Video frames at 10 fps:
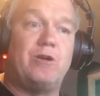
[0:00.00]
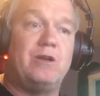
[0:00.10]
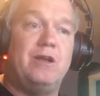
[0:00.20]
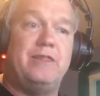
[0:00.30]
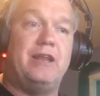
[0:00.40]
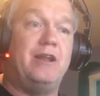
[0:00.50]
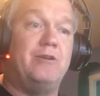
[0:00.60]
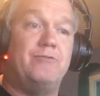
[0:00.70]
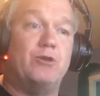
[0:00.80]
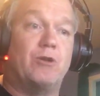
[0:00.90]
her. They
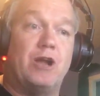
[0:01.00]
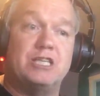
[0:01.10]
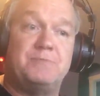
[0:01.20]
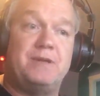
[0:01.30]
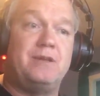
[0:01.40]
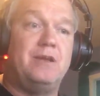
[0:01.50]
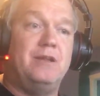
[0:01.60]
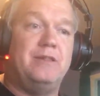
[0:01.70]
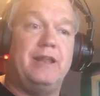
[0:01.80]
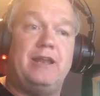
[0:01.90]
didn't interview her husband.
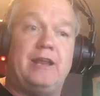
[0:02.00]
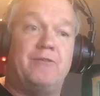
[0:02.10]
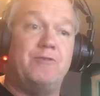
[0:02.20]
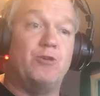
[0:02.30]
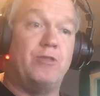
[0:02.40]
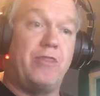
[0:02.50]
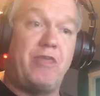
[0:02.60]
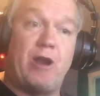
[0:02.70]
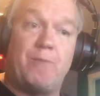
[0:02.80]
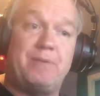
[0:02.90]
They didn't interview the
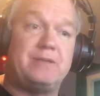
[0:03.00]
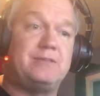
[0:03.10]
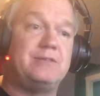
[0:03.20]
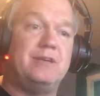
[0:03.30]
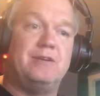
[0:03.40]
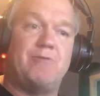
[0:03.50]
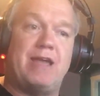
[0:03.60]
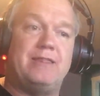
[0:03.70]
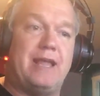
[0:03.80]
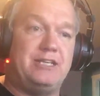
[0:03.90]
therapist.
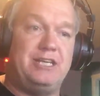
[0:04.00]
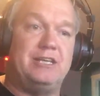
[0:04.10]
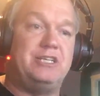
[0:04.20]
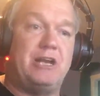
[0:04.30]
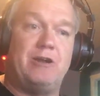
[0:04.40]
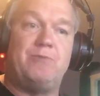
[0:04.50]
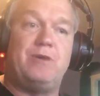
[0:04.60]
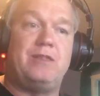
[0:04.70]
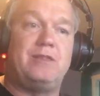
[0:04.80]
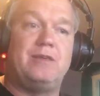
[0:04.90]
Right? That she had shared
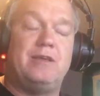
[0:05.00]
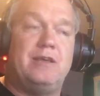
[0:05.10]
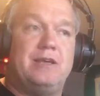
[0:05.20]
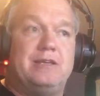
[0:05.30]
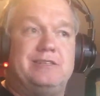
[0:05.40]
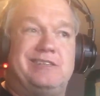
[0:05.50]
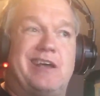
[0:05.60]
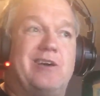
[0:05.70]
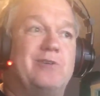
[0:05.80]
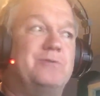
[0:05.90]
it with.
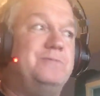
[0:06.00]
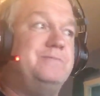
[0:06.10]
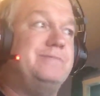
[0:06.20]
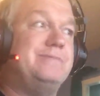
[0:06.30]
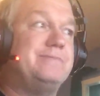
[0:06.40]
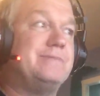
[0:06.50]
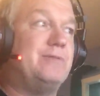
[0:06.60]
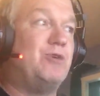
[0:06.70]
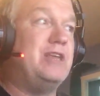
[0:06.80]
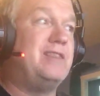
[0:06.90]
So,
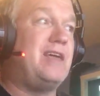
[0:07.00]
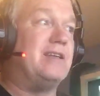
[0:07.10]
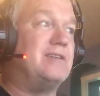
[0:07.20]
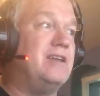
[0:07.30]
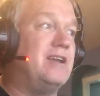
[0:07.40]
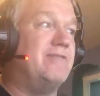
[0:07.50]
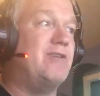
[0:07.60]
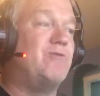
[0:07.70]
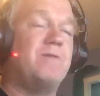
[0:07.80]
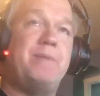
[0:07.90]
what do you think? Are you going to
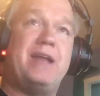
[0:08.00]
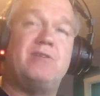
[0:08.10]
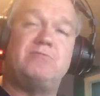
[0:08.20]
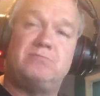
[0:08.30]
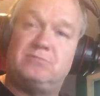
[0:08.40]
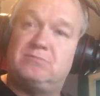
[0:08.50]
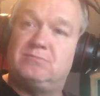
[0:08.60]
vote for Beto?